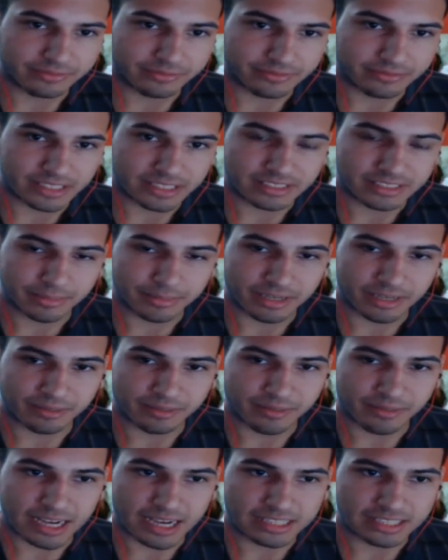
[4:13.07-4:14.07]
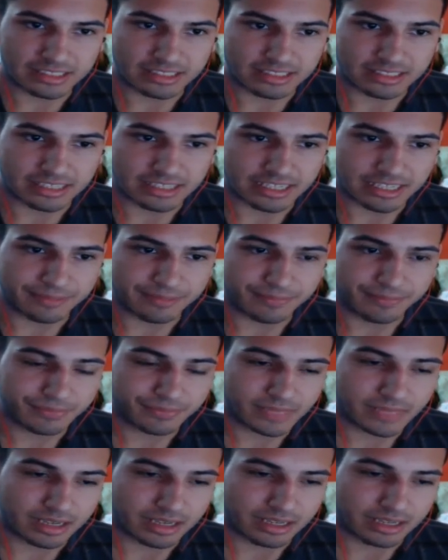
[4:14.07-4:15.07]
I said my goodbyes to the team,
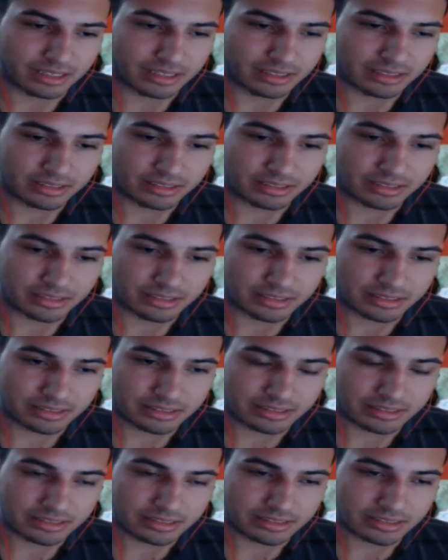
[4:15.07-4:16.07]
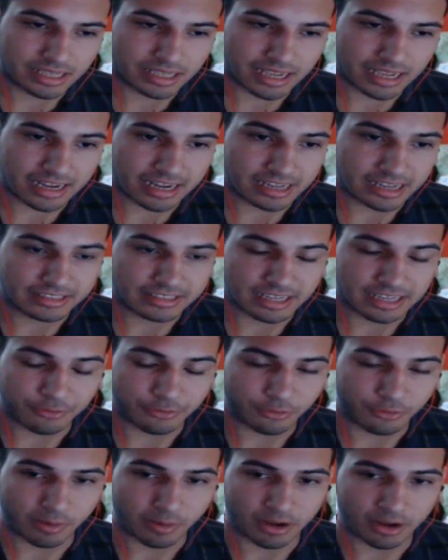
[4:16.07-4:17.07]
and I decided to
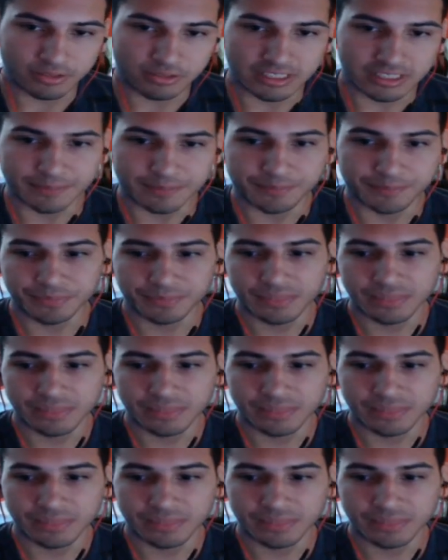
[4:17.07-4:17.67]
form my own team.